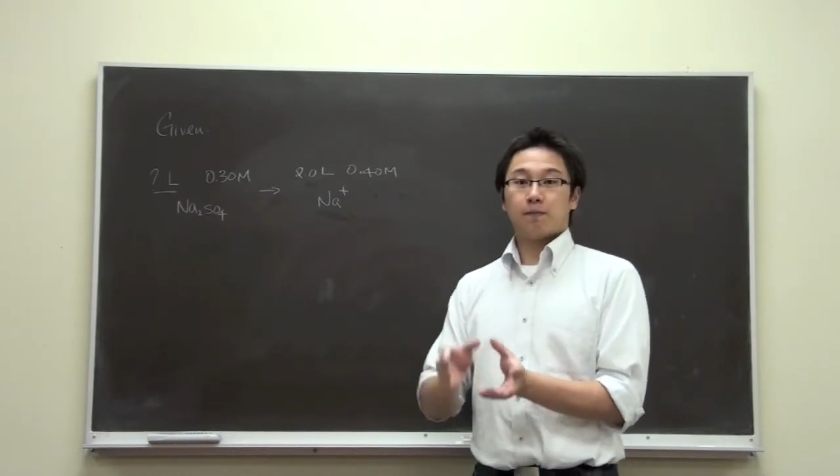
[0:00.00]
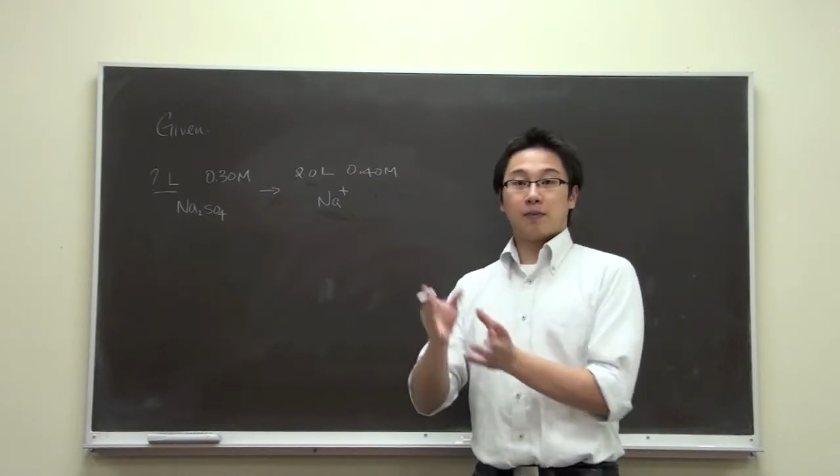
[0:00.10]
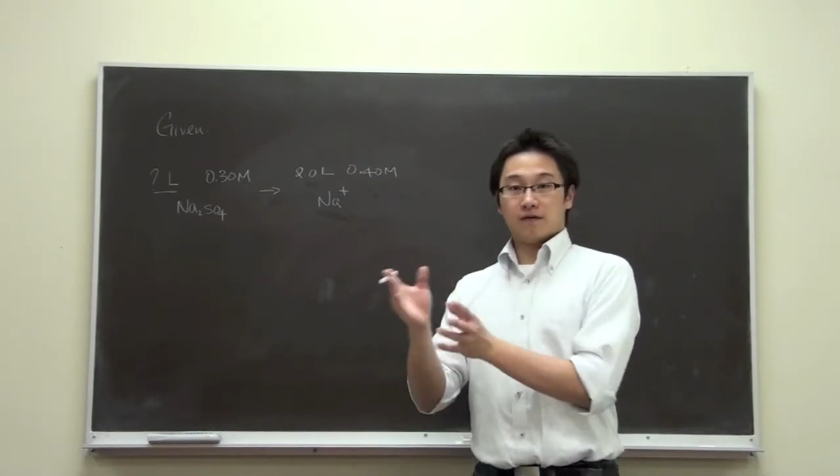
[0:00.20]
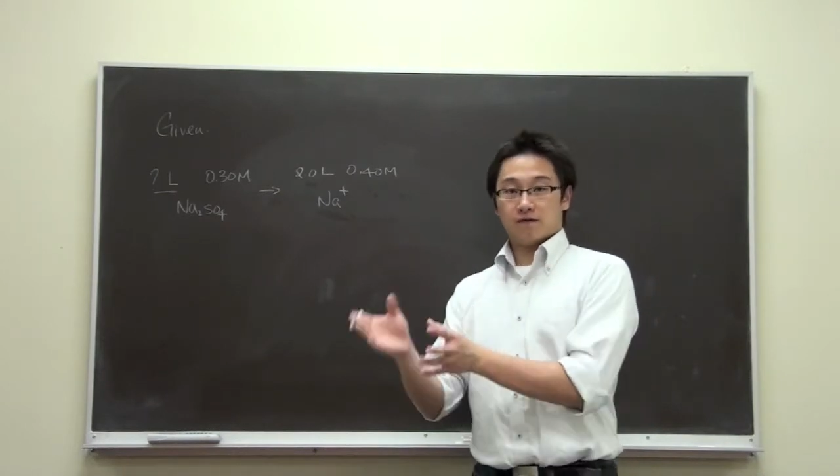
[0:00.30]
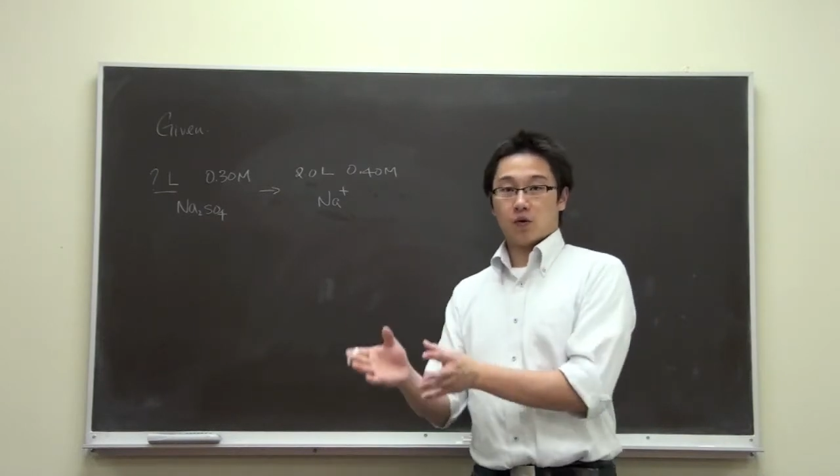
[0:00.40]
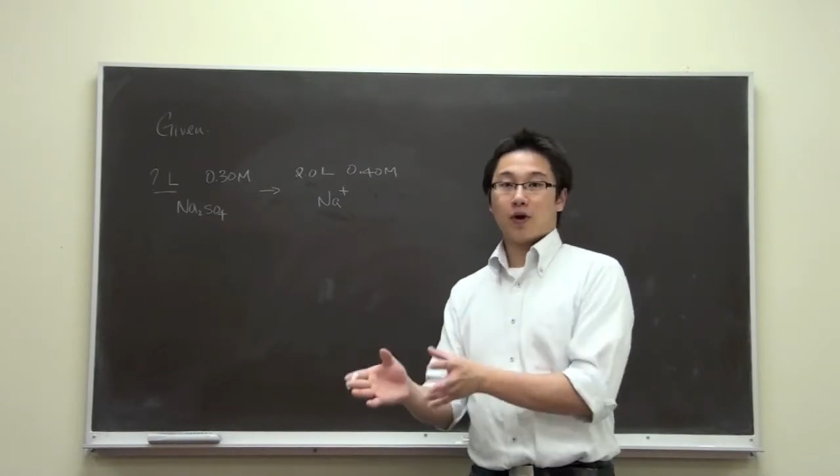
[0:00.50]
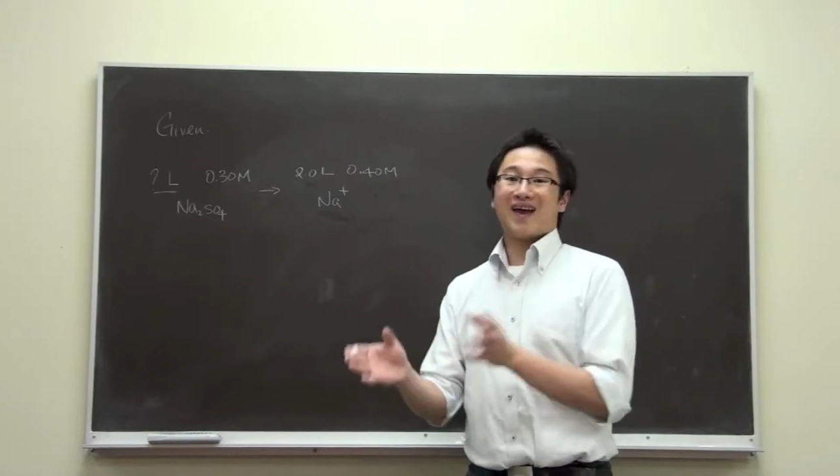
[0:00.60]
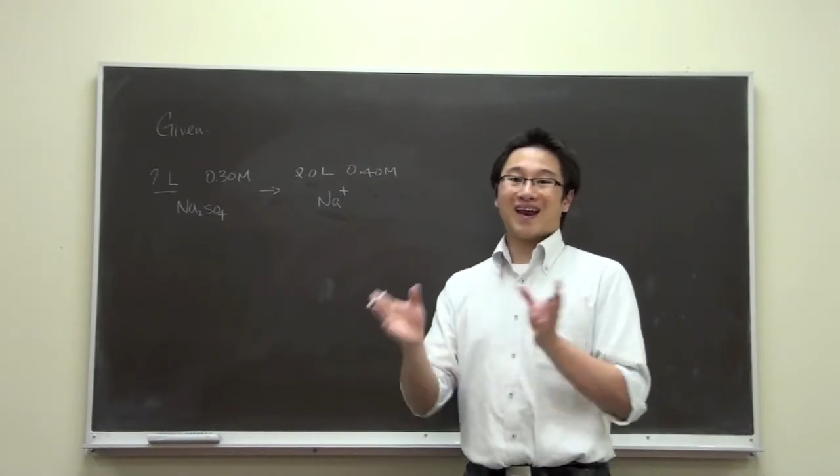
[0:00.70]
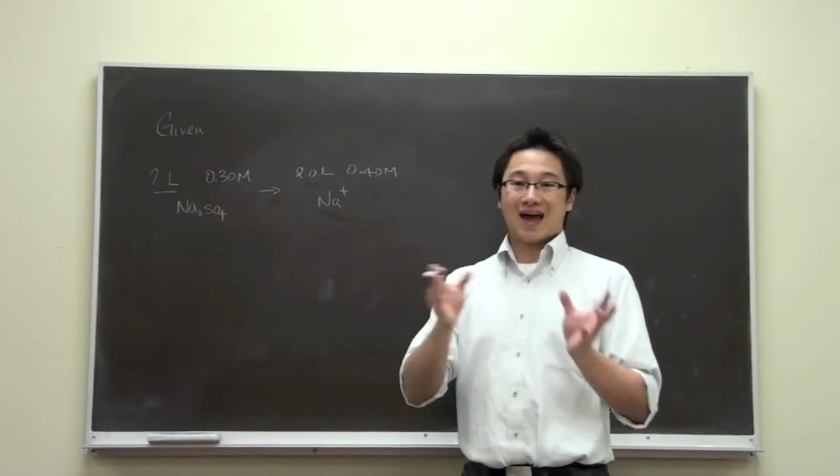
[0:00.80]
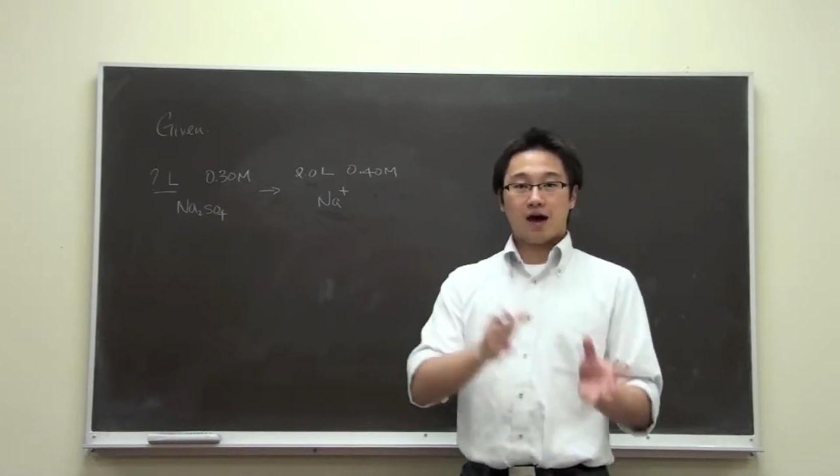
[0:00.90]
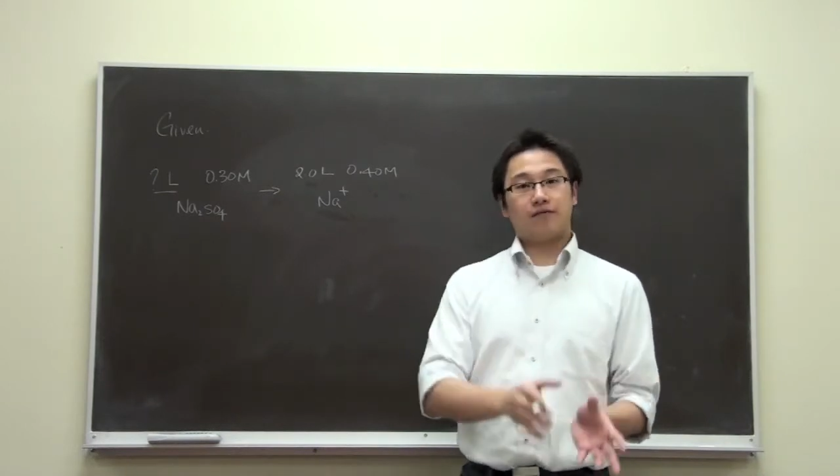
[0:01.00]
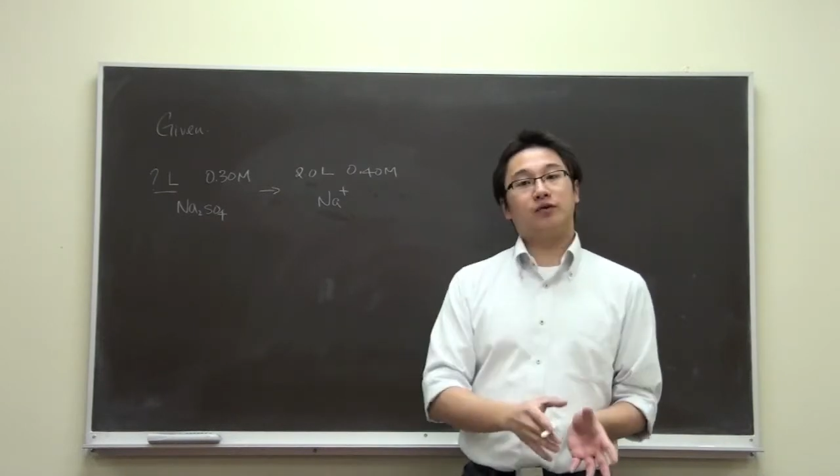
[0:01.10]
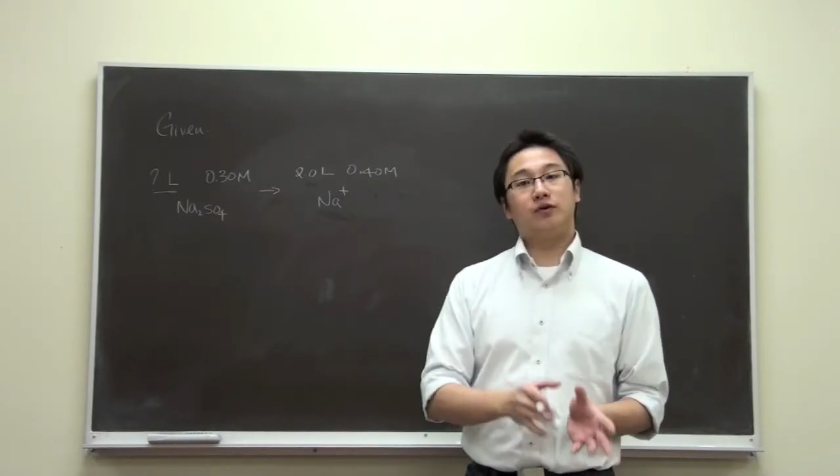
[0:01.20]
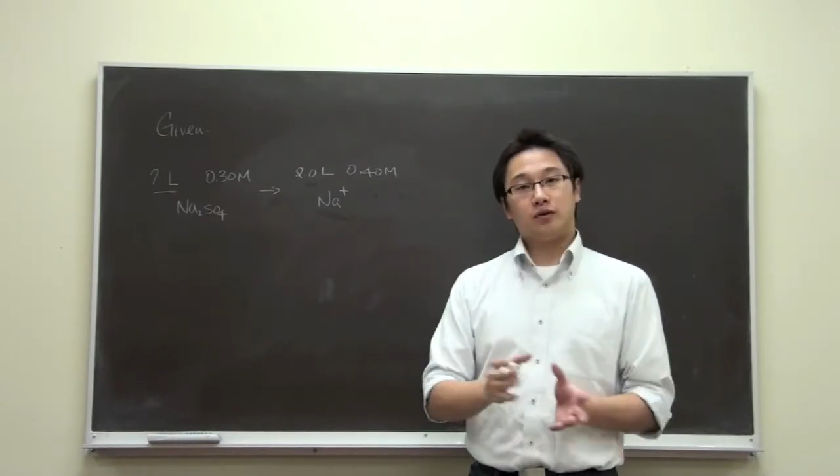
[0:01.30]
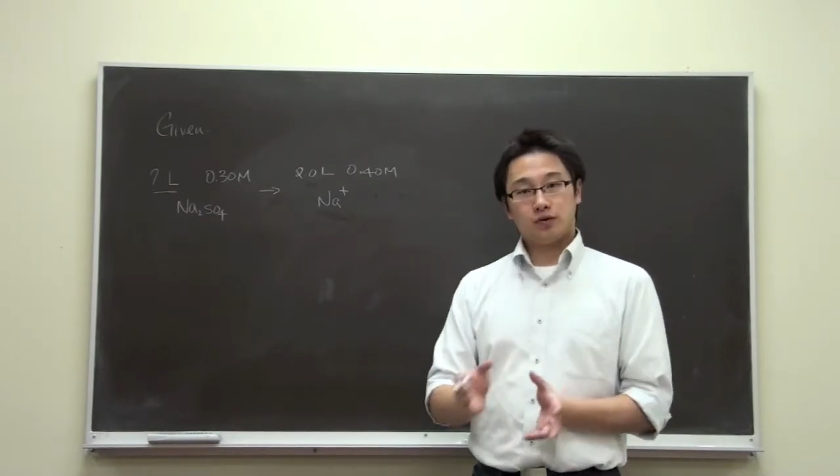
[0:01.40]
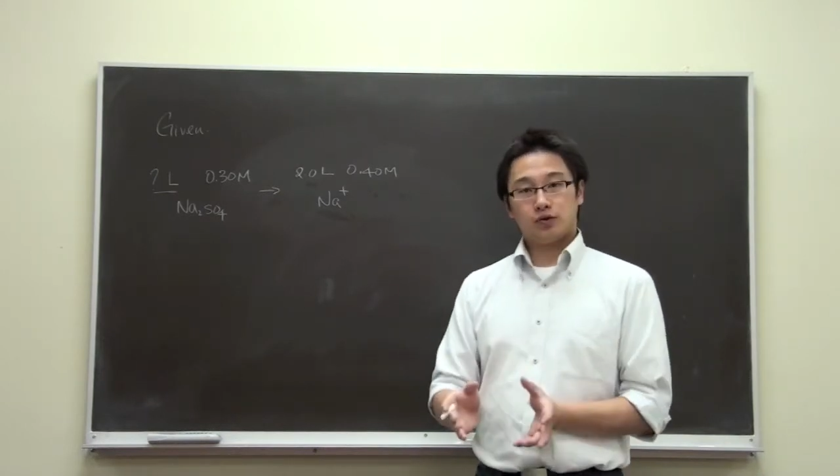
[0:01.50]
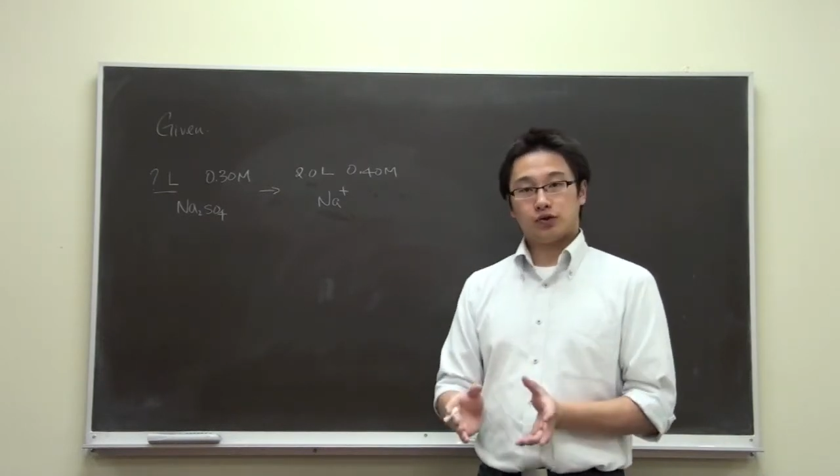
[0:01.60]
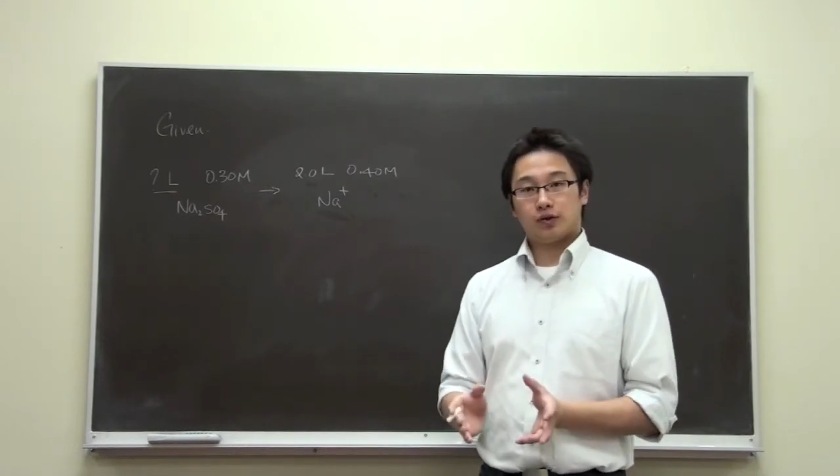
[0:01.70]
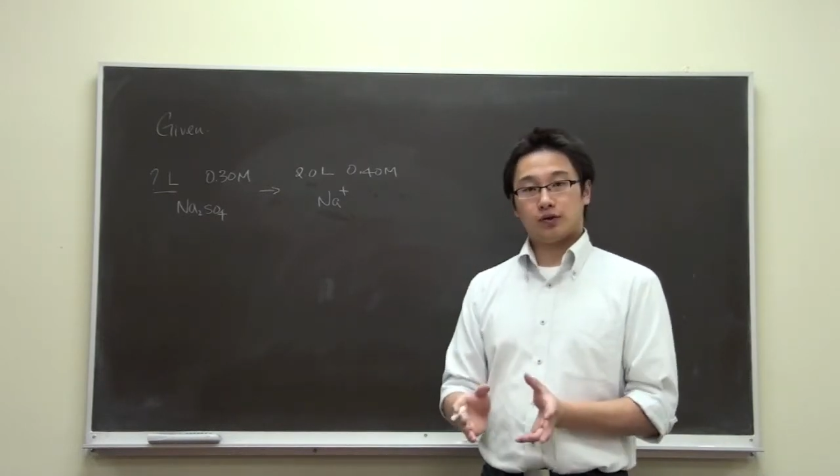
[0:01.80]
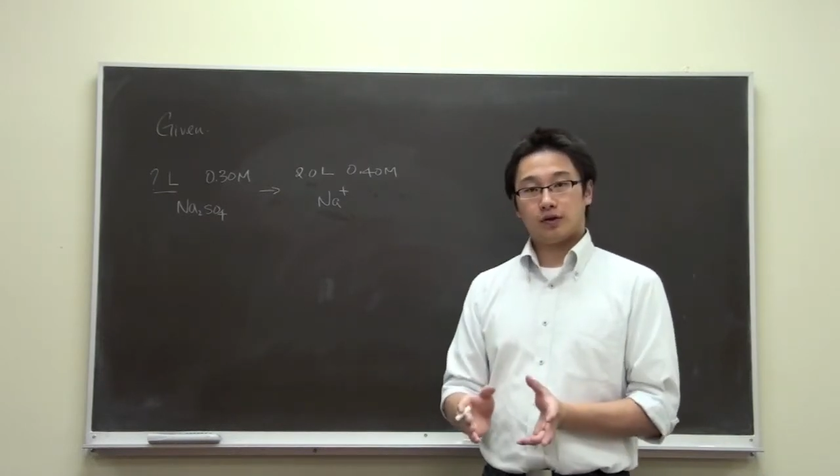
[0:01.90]
before and after
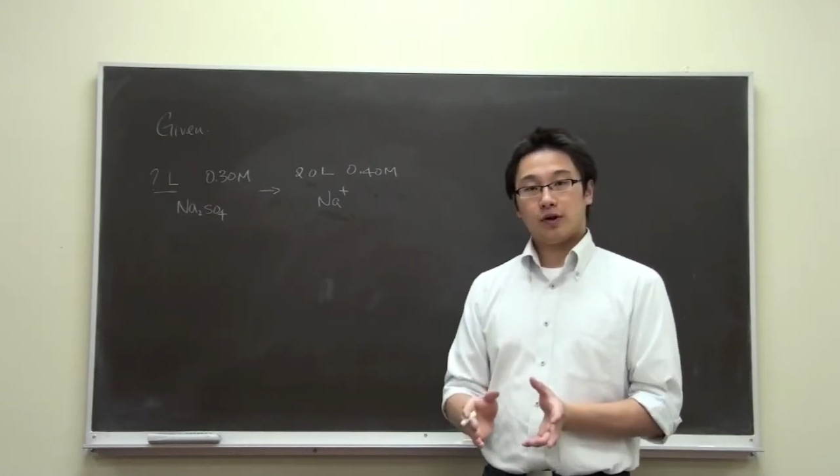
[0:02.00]
dilution,